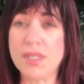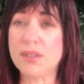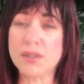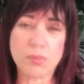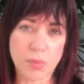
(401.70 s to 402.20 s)

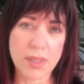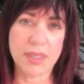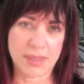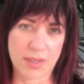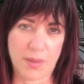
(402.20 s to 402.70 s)
So it's worth
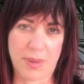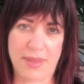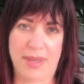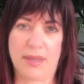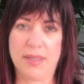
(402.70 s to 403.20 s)
it to go
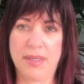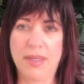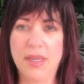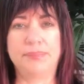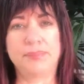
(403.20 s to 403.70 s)
by there.
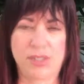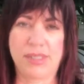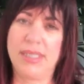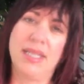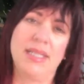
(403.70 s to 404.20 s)

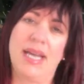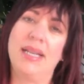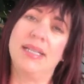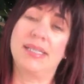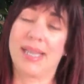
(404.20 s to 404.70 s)
Street, and
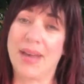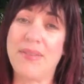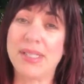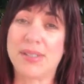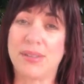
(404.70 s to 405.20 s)
that is
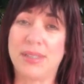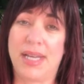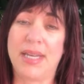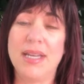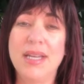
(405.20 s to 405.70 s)
Cafe
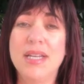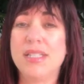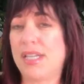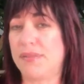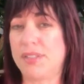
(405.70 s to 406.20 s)
Solé.
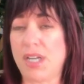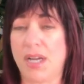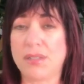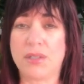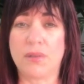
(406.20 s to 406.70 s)
Chef
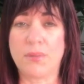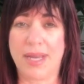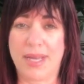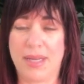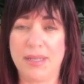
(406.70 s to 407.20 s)
John
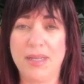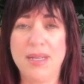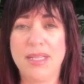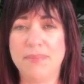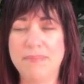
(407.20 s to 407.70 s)
Correa
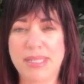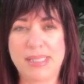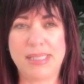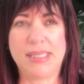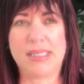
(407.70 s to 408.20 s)

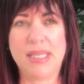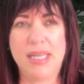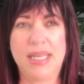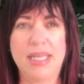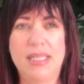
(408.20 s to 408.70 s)
mixes
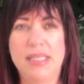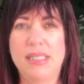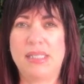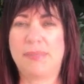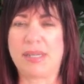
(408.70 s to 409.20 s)

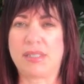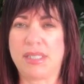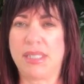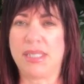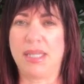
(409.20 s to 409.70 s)
his
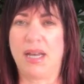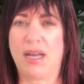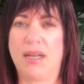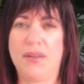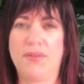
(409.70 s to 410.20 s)
specialty
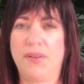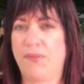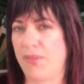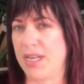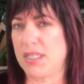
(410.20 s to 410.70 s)
of
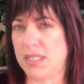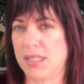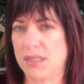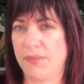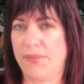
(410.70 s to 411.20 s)
French
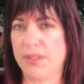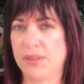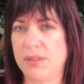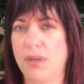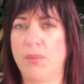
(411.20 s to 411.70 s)

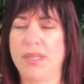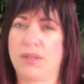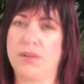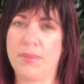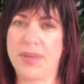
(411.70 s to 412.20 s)
food with
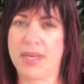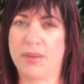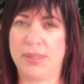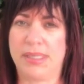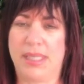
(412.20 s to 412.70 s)
Caribbean
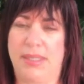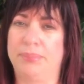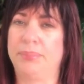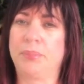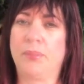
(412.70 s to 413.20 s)
cuisine.